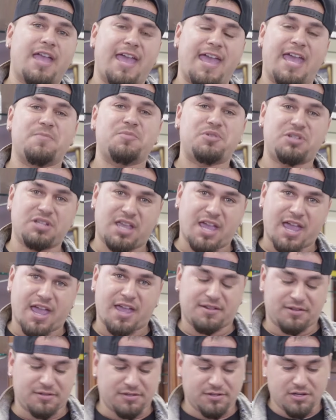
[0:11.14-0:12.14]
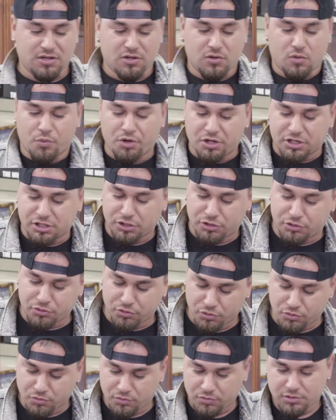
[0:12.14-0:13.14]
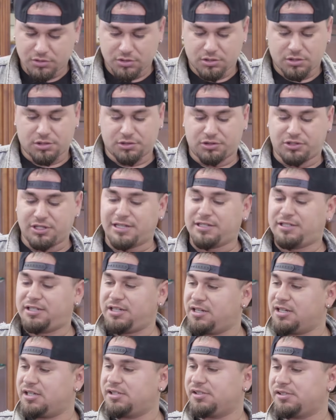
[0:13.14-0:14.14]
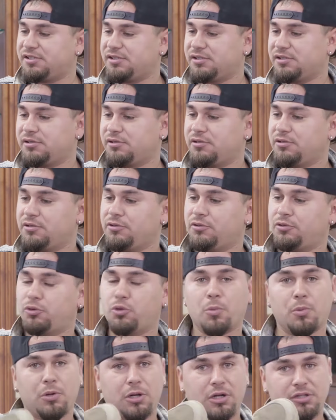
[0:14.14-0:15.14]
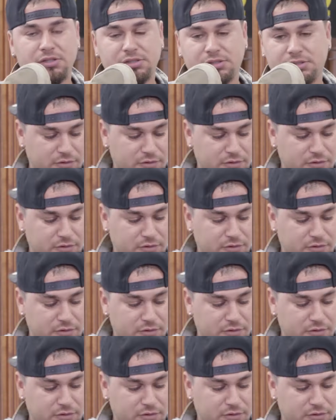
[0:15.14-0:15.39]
MGK. We're gonna do the Adidas Tubular.